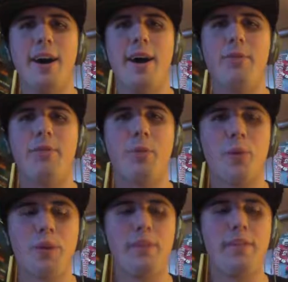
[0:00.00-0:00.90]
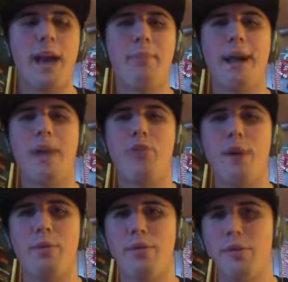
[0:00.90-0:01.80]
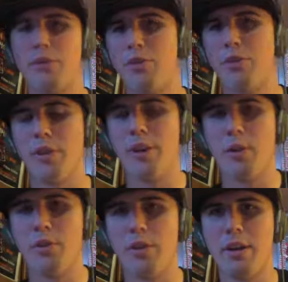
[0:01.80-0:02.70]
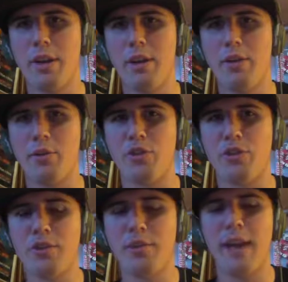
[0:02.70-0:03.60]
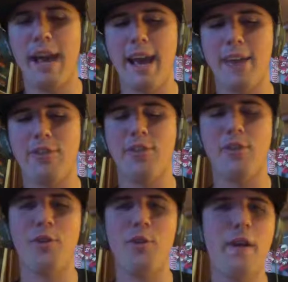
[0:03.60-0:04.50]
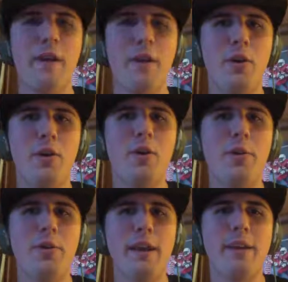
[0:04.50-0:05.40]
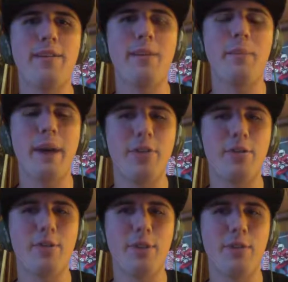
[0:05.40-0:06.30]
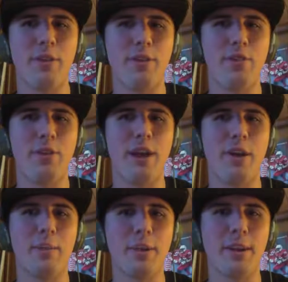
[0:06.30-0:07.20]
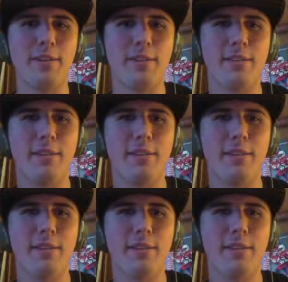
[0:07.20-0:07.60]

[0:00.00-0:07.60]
Some really top-notch wide receivers over the years, which leads me to ask you, who do you think is the best receiver that you've lined up against?